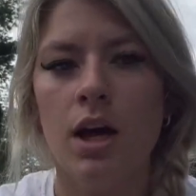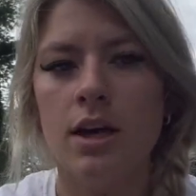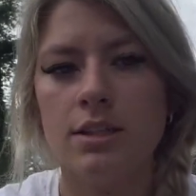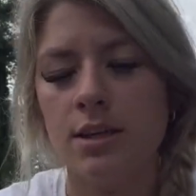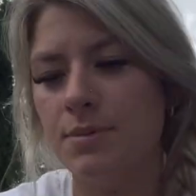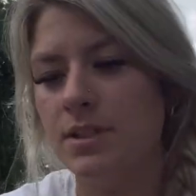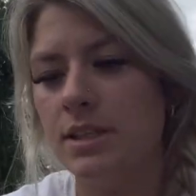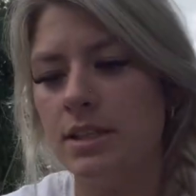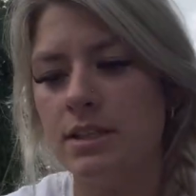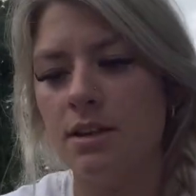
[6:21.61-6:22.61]
a
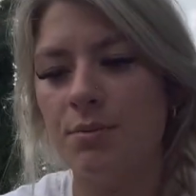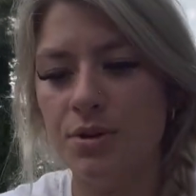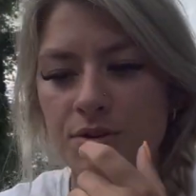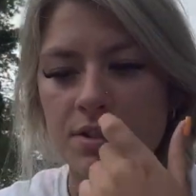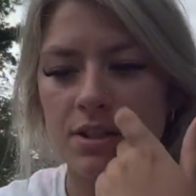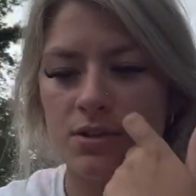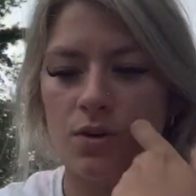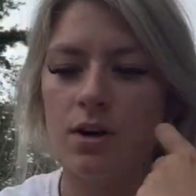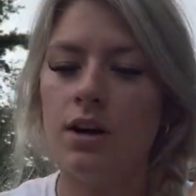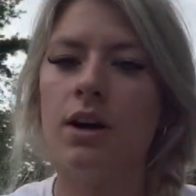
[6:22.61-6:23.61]
substance abuse
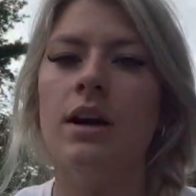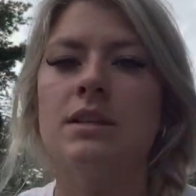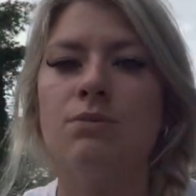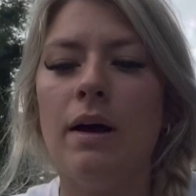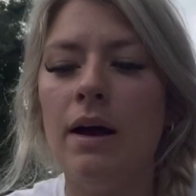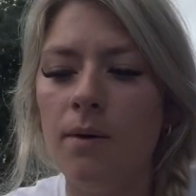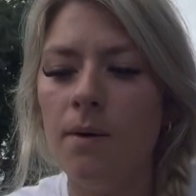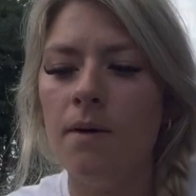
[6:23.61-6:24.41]
disorder as well.